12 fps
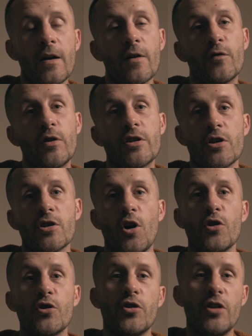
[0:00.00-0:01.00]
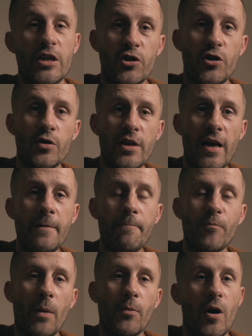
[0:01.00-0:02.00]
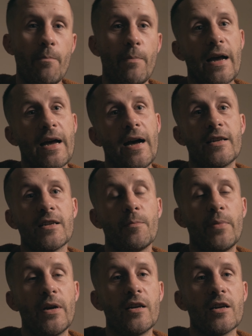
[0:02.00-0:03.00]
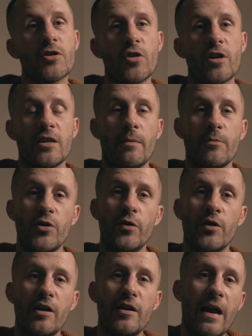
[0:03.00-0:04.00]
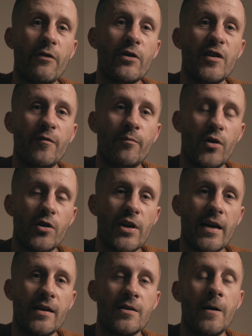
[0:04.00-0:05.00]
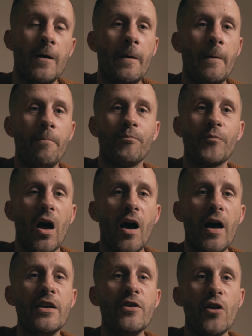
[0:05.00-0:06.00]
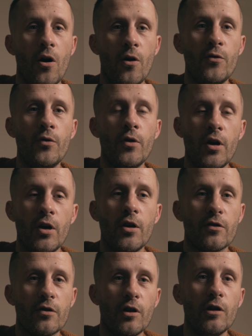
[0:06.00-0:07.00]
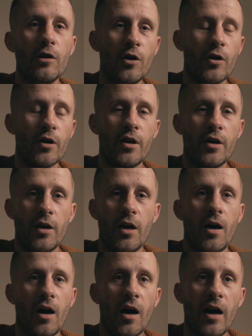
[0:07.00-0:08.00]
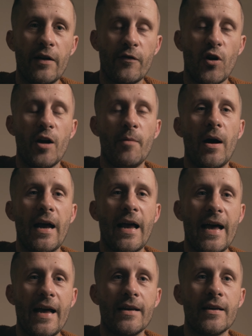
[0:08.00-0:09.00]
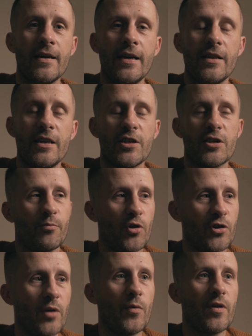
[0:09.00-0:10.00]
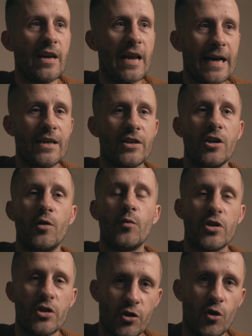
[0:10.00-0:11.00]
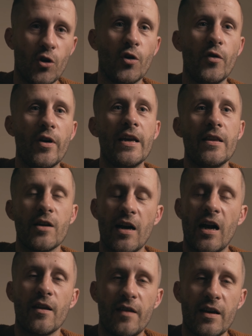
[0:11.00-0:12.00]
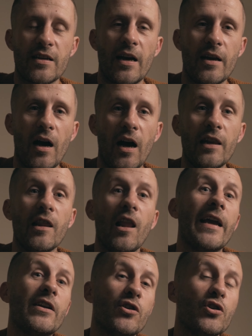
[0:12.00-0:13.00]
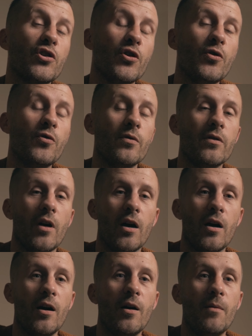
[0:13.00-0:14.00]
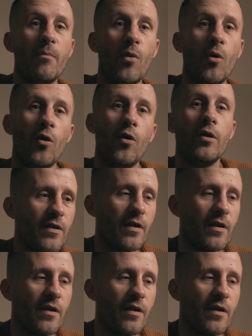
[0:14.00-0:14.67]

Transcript: For instance, on this Tuesday, I'm going back out into the Peak Districts and I'm shooting a narrative project. I know the look I have got in my head. This is a project with an actor, with a story, the kind of things I, I like to shoot uh, more.